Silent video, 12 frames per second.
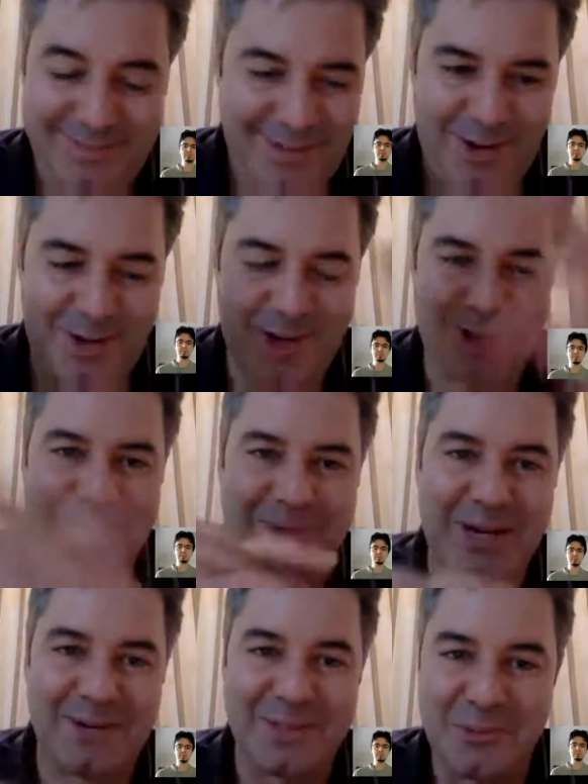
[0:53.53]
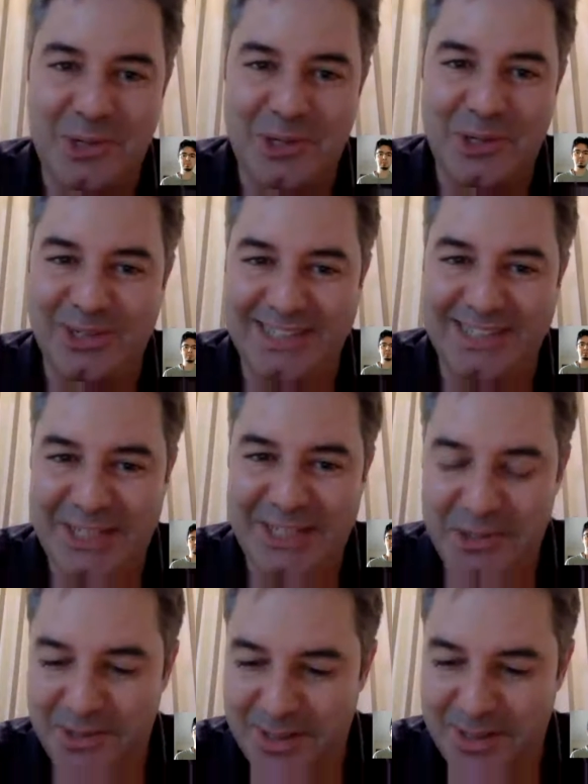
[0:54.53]
all around the world, in
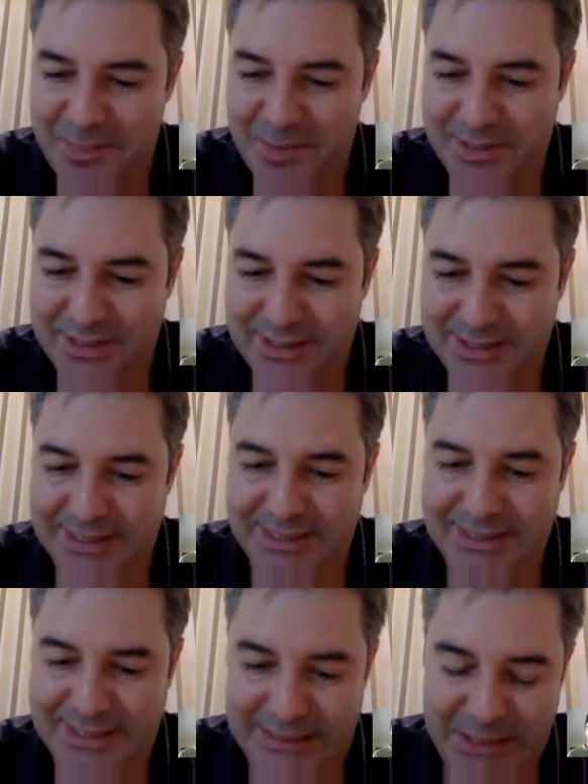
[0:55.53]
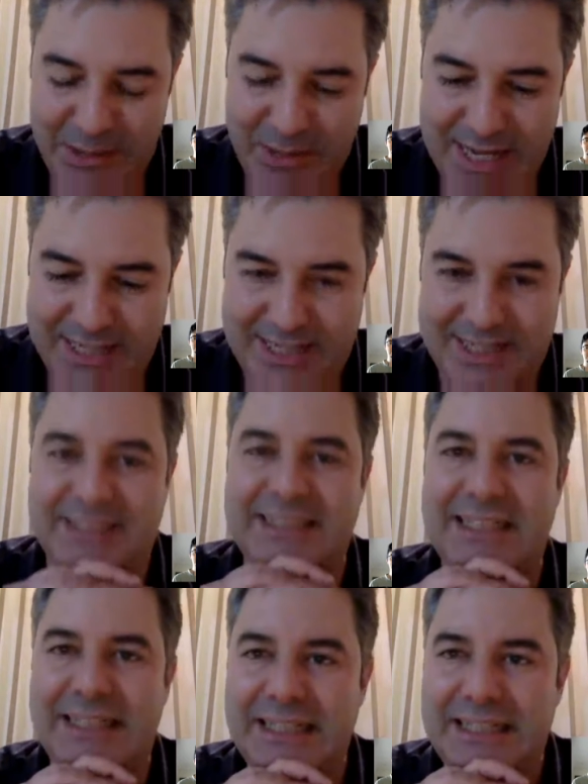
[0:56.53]
Europe, US, and
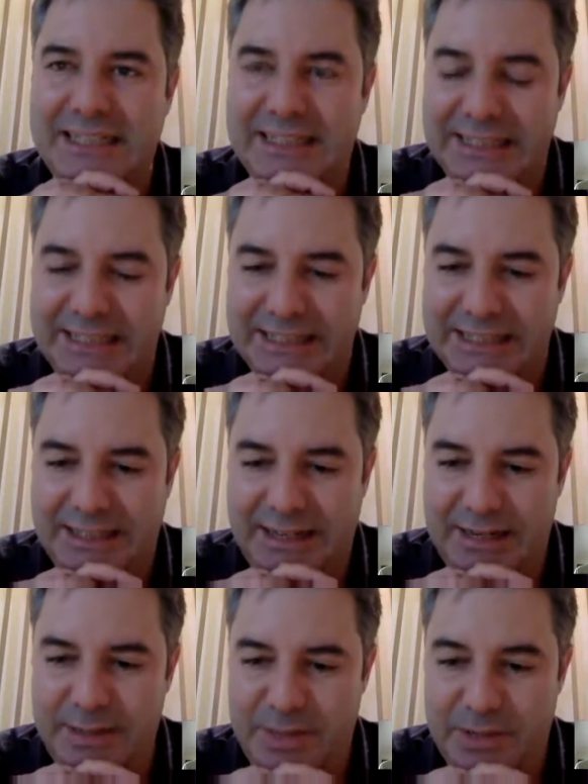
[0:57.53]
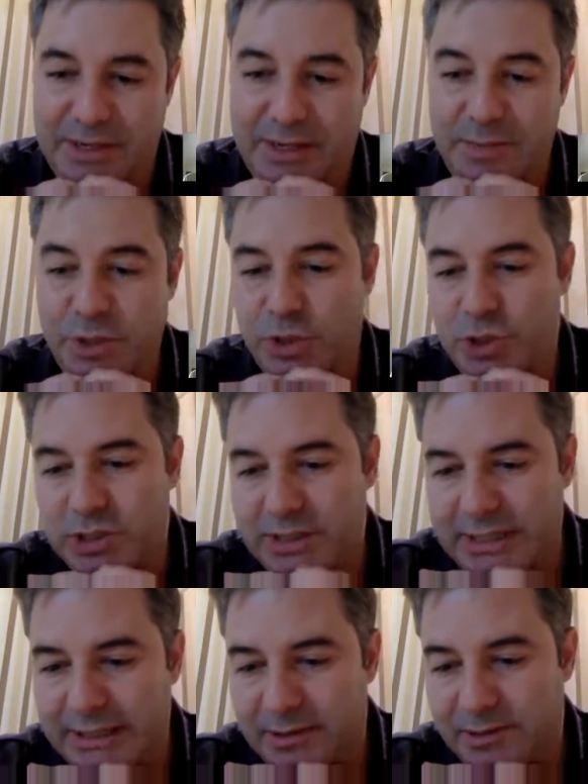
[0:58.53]
Latin America.
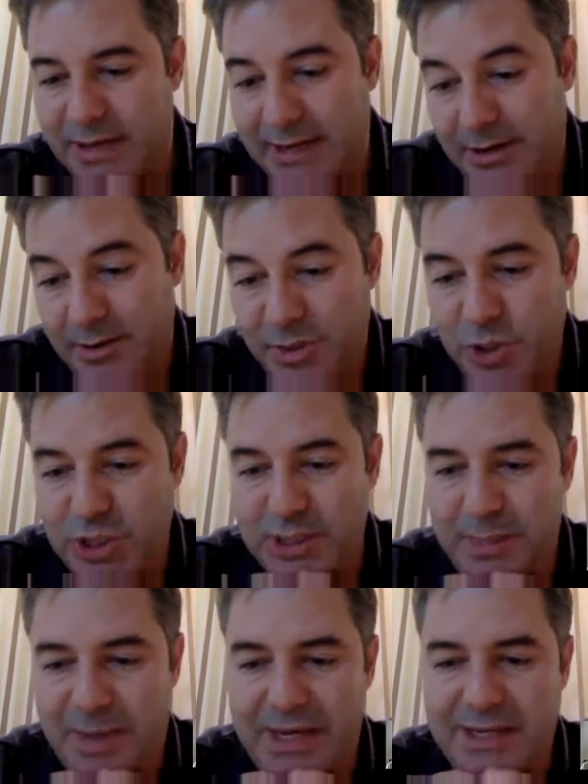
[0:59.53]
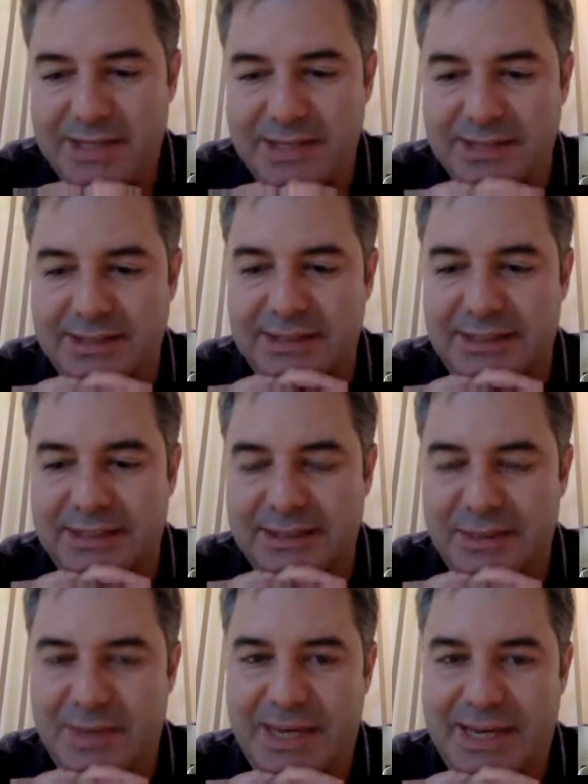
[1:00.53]
Right now I'm usually based in the
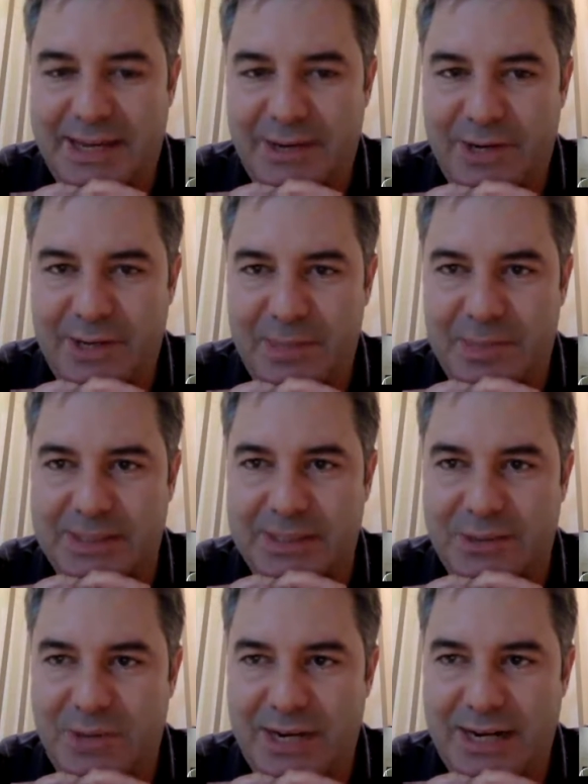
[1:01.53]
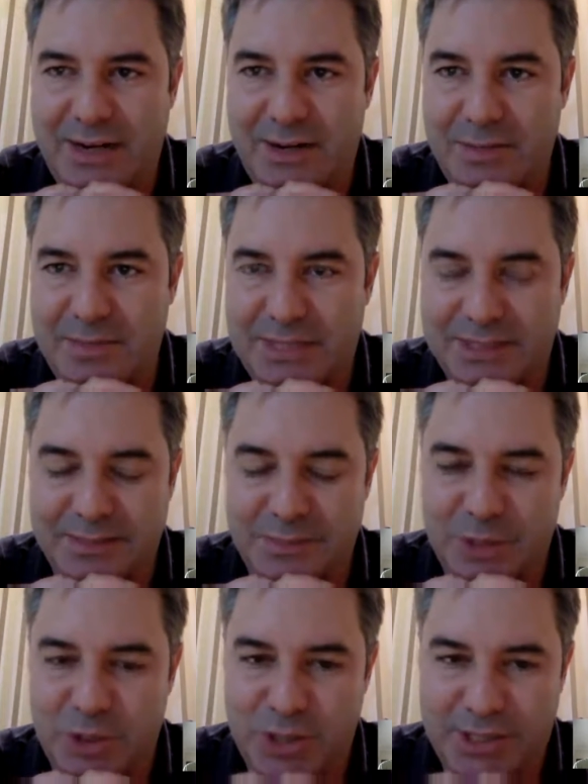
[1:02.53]
Bay Area, but right now I'm in
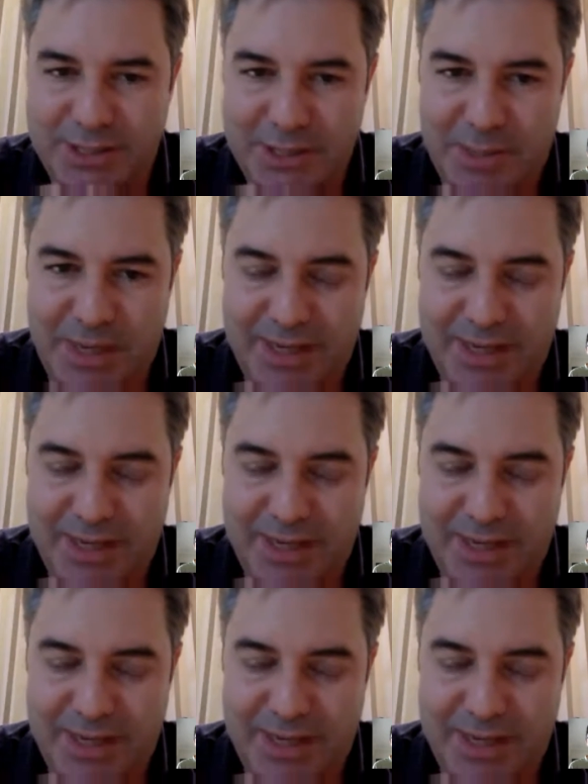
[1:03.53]
Madrid, Spain